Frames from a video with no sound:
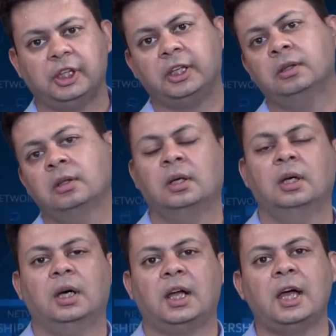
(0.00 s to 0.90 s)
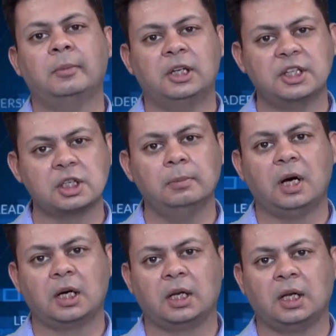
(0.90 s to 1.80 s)
Jain and I'm a digital
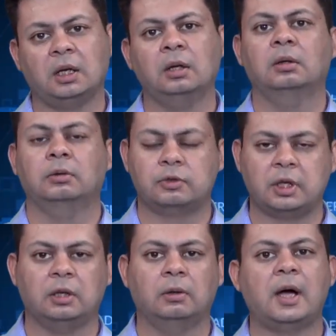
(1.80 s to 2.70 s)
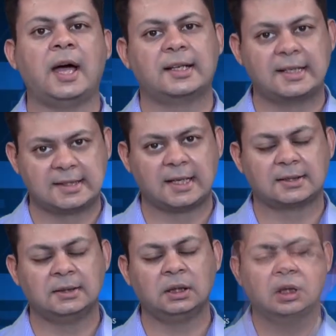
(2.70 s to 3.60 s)
marketing trainer and
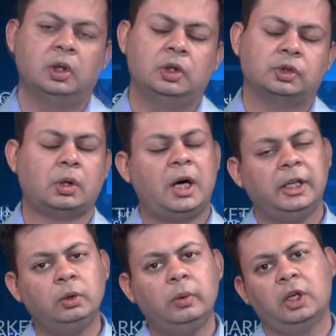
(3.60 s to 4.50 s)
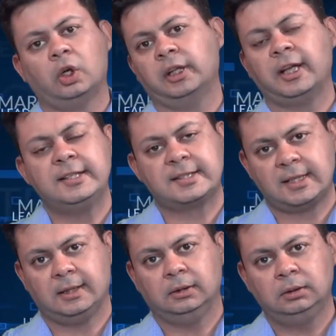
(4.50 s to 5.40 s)
consultant. So are you an online
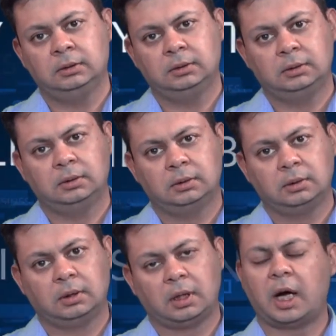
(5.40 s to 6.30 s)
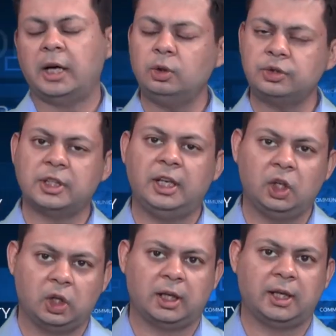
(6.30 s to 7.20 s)
seller? Are you
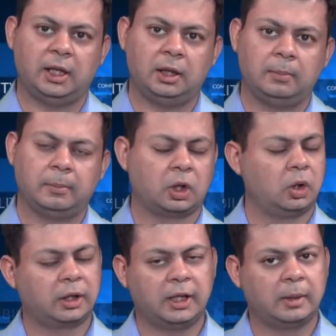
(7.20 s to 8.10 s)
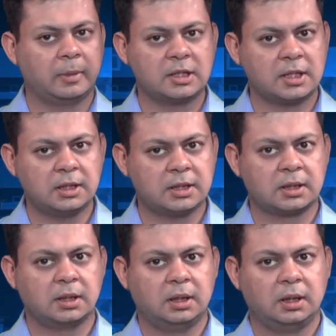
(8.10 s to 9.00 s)
selling online but not getting much sales?